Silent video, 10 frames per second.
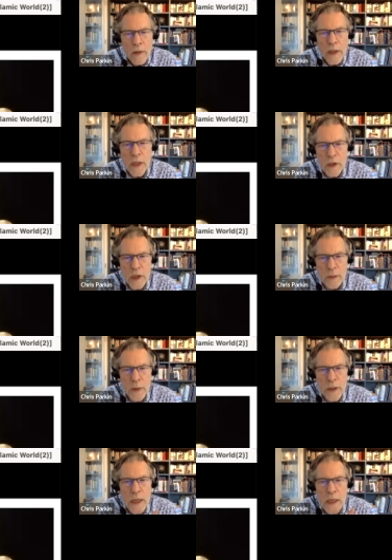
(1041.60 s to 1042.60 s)
This
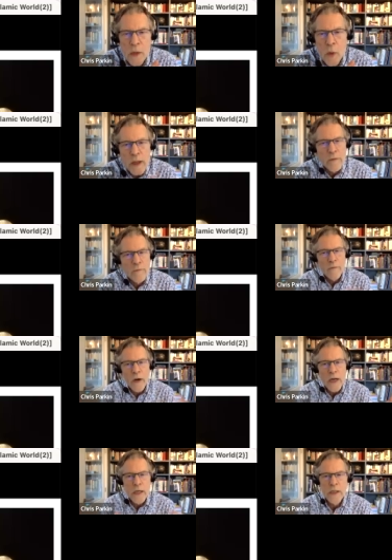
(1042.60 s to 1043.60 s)
instrument is one of the
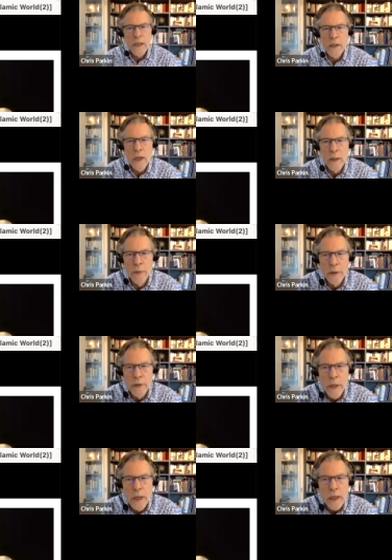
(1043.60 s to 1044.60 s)
finest
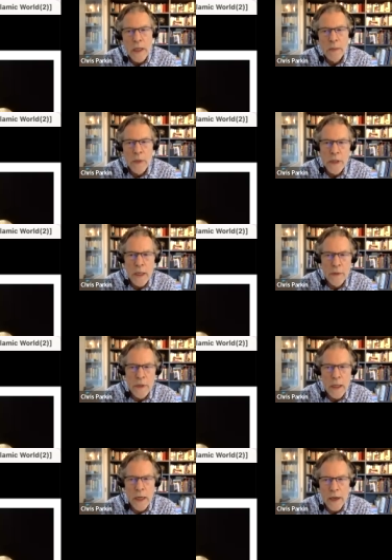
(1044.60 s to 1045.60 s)
examples in the museum's
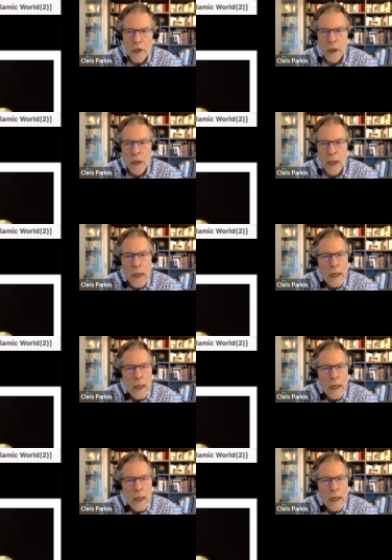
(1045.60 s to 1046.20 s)
collection